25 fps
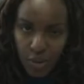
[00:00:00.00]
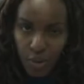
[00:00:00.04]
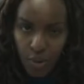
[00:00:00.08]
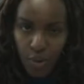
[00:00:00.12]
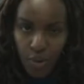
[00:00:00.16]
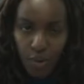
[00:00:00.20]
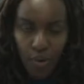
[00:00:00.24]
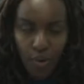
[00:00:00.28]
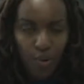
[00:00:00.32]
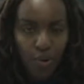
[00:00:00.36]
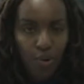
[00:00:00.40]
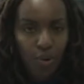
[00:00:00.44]

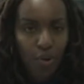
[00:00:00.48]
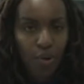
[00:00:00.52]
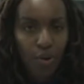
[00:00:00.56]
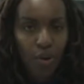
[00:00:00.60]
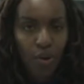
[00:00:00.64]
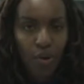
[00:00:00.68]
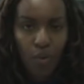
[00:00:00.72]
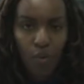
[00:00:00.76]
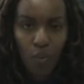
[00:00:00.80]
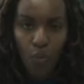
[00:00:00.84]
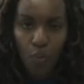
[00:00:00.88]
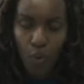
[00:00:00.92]
your
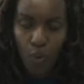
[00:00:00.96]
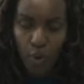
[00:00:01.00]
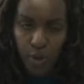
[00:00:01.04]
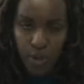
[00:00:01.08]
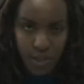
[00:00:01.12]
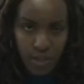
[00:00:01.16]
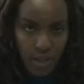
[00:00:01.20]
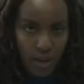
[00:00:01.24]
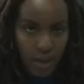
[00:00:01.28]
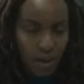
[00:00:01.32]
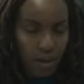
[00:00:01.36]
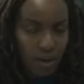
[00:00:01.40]

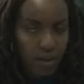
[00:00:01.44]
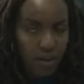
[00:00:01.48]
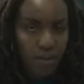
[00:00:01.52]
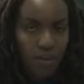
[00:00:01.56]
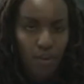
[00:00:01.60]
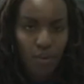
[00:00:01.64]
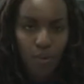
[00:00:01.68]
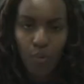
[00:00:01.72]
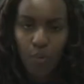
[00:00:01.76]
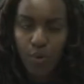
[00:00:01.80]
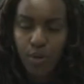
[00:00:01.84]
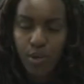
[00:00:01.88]
water
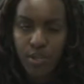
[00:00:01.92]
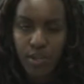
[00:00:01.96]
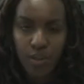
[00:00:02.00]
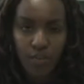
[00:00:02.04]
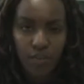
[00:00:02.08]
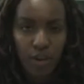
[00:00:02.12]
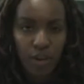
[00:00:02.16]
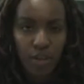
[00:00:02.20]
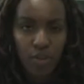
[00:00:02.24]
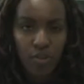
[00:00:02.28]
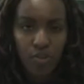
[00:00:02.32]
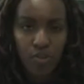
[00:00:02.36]
or
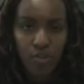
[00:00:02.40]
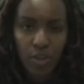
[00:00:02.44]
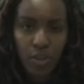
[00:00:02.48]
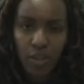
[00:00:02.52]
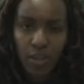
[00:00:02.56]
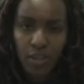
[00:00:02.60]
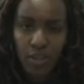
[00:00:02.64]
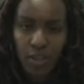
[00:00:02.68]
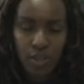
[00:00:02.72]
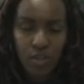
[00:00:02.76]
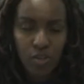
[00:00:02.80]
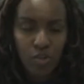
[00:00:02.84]
whatever
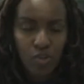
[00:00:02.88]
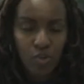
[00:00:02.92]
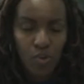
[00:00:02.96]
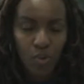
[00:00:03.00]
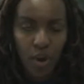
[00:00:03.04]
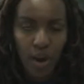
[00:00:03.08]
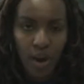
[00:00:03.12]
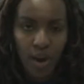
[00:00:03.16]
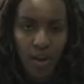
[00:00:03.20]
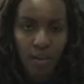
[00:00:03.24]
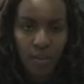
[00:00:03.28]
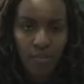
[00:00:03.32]
drink that you
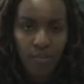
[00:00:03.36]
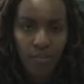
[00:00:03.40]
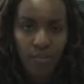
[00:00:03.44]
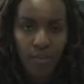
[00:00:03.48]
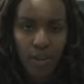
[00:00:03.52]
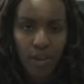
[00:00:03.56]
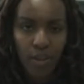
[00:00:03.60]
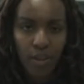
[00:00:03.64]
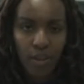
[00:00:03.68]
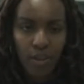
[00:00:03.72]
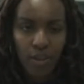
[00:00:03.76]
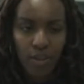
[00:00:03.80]
have,
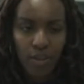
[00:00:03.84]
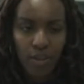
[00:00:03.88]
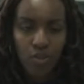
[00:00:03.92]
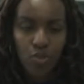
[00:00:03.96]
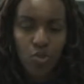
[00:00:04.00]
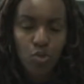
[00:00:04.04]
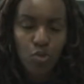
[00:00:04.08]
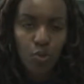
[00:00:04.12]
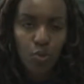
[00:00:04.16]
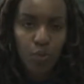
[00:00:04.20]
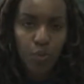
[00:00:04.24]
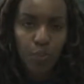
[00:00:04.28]
it
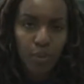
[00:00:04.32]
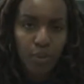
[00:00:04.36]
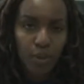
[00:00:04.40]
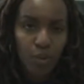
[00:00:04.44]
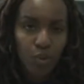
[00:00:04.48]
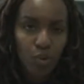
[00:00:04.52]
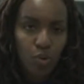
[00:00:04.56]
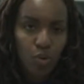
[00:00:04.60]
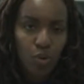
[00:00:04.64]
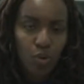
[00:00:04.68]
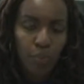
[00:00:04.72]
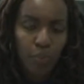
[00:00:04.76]
should be
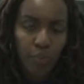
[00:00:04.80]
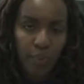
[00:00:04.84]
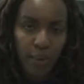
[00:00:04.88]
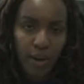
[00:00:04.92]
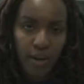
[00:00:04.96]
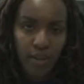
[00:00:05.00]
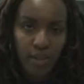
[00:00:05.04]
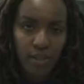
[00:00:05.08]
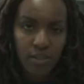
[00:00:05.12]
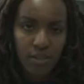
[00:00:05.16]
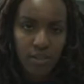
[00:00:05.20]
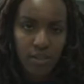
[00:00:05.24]
good
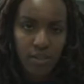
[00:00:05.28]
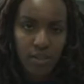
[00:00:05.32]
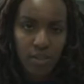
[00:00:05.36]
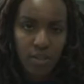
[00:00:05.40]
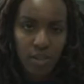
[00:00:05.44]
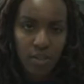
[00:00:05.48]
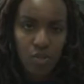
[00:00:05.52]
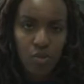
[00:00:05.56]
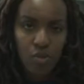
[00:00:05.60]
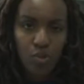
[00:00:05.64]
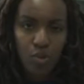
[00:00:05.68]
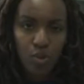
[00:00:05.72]
practice
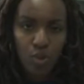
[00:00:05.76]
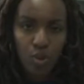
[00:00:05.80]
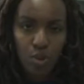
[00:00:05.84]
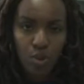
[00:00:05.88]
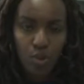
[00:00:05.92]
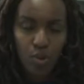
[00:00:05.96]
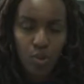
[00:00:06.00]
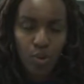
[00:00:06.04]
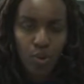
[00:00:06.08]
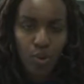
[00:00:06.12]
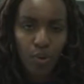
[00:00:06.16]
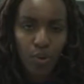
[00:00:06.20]
that you
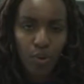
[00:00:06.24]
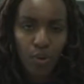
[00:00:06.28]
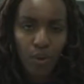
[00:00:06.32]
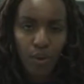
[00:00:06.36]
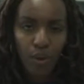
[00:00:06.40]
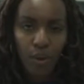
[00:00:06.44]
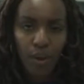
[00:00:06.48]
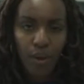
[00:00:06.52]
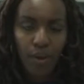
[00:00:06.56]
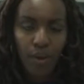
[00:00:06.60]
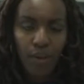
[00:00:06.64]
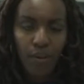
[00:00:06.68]
throw
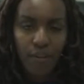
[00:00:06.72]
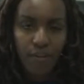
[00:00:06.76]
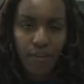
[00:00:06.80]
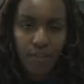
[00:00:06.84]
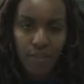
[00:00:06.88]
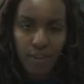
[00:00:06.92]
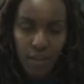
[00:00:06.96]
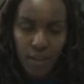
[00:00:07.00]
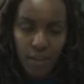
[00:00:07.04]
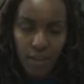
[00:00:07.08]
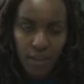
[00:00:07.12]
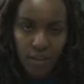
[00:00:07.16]

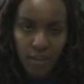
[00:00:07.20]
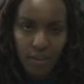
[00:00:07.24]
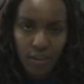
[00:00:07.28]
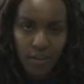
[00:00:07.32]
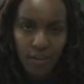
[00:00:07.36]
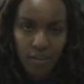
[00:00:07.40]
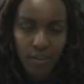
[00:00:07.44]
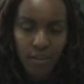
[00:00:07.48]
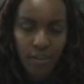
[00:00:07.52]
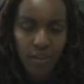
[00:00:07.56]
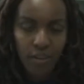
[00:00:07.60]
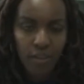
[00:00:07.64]
the
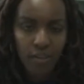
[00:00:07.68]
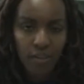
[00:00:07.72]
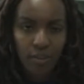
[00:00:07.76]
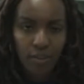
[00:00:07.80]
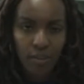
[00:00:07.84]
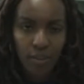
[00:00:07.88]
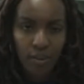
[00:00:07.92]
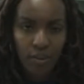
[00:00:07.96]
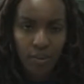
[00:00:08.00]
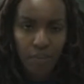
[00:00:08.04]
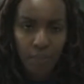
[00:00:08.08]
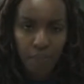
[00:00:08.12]

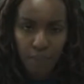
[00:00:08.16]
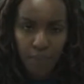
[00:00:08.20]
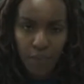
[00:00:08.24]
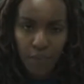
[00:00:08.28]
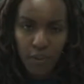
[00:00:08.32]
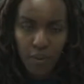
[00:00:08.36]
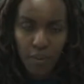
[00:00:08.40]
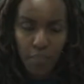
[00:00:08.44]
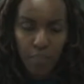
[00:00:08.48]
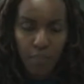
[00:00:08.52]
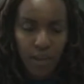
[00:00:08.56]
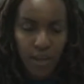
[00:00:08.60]

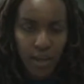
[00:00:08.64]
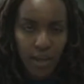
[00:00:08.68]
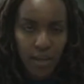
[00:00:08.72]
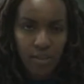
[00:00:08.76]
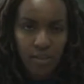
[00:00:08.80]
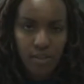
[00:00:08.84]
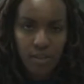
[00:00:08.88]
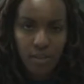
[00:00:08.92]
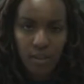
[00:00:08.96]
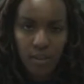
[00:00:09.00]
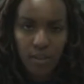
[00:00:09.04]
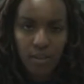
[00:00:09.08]

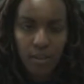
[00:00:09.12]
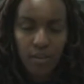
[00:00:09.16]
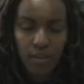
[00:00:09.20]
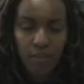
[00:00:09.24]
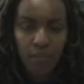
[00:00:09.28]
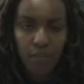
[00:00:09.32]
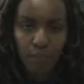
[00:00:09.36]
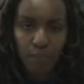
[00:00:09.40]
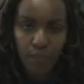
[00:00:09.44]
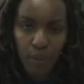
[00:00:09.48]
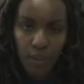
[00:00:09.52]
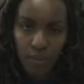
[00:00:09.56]
plastic
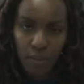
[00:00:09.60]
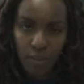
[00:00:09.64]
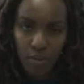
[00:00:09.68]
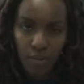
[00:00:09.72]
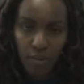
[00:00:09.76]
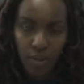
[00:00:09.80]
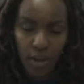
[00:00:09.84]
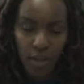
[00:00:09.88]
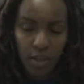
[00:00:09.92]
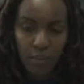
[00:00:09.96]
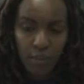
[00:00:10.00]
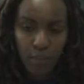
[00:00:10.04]
in the
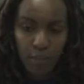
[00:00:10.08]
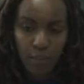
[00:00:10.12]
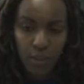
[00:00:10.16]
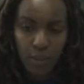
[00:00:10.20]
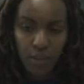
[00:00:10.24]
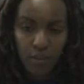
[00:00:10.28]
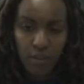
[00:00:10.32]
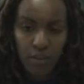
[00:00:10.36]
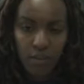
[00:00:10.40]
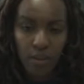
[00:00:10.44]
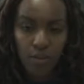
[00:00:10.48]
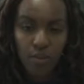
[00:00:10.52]
right
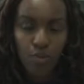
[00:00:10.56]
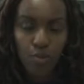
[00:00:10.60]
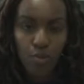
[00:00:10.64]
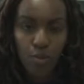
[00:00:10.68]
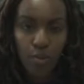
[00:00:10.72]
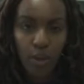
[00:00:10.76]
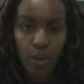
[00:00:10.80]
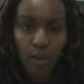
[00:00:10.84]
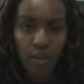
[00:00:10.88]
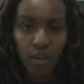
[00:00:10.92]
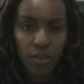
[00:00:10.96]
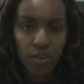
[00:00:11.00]
place,
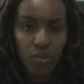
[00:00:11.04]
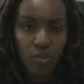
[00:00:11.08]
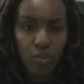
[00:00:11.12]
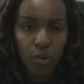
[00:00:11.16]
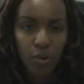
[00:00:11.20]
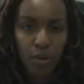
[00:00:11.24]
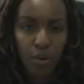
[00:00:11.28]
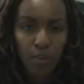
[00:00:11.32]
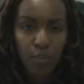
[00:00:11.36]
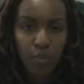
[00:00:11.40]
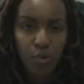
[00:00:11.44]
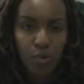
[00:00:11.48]
ensure that
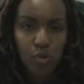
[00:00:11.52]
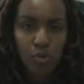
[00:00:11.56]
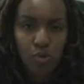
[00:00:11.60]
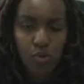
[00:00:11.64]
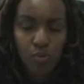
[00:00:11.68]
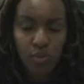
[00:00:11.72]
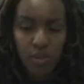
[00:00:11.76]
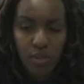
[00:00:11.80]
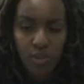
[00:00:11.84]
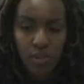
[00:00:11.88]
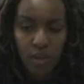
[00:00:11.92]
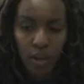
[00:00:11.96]
you're able to
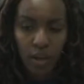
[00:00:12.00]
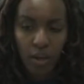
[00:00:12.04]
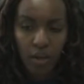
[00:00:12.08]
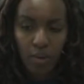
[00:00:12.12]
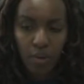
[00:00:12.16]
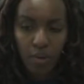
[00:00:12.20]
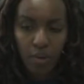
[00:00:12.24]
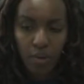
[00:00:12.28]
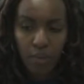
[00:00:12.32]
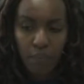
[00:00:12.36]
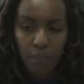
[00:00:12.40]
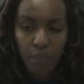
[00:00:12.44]

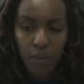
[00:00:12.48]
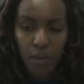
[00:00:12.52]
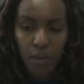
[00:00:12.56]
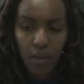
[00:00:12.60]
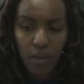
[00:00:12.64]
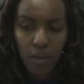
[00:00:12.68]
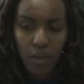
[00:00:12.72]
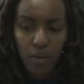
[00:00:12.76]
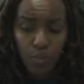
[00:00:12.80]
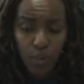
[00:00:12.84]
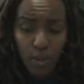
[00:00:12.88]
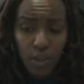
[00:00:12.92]
recycle.
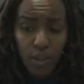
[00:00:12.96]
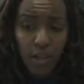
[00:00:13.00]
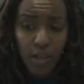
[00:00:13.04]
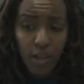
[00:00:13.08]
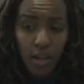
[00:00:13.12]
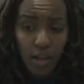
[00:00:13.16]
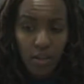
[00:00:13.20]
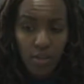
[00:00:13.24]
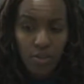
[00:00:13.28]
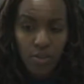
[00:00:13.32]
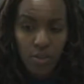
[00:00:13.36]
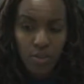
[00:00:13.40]
And with the
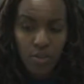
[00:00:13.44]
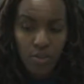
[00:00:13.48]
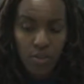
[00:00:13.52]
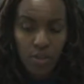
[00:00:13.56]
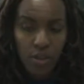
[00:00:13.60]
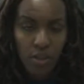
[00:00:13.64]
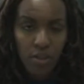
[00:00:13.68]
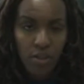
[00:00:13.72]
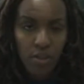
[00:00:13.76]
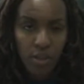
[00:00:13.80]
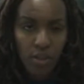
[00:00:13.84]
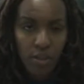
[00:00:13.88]
culture
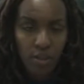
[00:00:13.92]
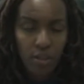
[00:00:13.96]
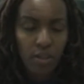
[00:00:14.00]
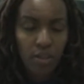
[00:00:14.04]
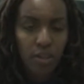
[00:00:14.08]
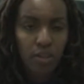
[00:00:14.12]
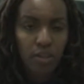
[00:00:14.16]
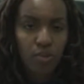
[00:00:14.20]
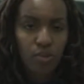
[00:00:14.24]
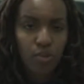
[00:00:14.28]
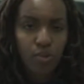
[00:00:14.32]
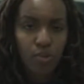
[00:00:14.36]
change, I
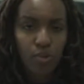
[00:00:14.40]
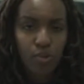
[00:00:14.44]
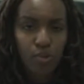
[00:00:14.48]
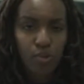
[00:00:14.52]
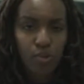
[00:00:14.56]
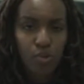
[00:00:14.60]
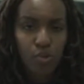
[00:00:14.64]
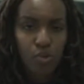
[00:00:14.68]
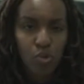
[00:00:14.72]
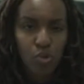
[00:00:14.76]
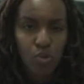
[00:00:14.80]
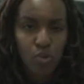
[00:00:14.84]
think, is
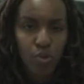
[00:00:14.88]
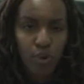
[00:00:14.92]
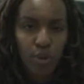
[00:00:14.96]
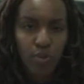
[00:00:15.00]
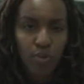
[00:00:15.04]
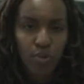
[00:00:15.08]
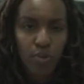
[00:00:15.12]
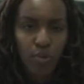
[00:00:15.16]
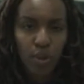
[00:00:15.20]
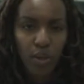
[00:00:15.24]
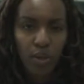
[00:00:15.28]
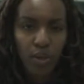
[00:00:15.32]
also to
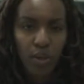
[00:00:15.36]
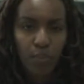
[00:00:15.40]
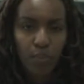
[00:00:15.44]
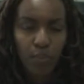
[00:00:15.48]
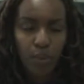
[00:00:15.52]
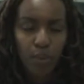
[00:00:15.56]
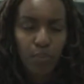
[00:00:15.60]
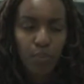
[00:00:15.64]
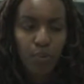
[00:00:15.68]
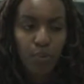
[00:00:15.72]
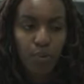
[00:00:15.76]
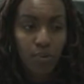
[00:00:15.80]
ensure that
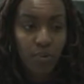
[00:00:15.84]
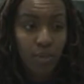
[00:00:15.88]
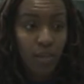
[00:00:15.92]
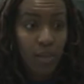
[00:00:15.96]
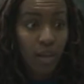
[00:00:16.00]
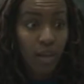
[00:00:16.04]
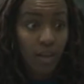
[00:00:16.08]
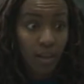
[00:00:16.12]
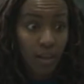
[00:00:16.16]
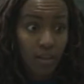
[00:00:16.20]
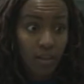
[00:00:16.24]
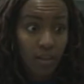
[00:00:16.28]
people
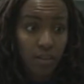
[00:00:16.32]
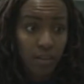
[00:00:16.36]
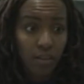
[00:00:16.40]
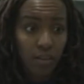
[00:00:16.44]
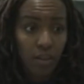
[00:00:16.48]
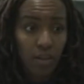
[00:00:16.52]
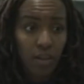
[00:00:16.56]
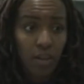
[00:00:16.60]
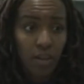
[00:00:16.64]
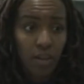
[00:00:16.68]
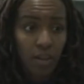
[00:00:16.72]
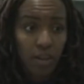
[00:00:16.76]
realize
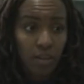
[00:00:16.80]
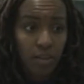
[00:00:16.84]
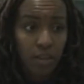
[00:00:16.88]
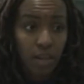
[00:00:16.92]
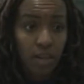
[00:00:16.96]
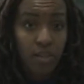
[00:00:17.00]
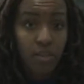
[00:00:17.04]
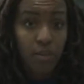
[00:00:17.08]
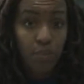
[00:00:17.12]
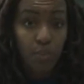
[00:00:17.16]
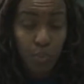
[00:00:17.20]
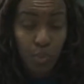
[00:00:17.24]

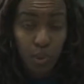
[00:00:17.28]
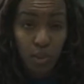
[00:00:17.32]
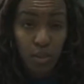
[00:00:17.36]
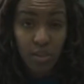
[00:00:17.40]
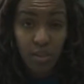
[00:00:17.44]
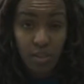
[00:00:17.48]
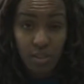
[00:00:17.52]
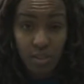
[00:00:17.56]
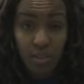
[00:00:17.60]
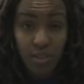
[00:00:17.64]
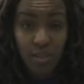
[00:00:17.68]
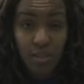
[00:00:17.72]
that
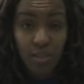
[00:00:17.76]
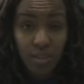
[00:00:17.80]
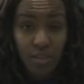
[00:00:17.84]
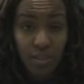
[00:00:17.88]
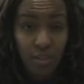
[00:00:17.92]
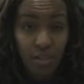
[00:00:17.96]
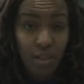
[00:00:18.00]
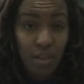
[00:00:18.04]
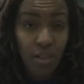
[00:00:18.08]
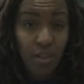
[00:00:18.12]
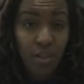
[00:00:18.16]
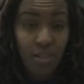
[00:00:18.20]
PET
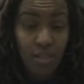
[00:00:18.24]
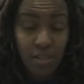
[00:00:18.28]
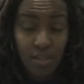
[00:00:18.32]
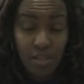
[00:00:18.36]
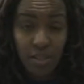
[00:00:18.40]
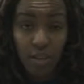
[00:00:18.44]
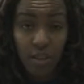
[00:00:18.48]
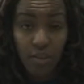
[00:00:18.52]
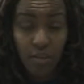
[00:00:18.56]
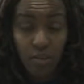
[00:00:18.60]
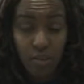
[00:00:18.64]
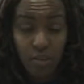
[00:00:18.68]

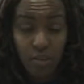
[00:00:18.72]
is a